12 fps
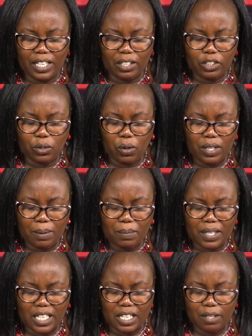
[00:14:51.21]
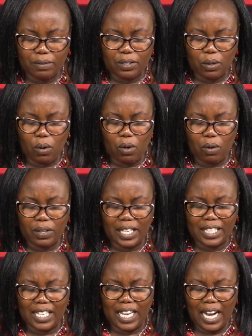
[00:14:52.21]
Show them the gifts, O Lord,
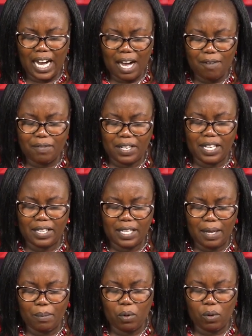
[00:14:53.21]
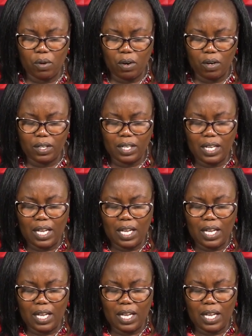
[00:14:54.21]
that they have in them, O God.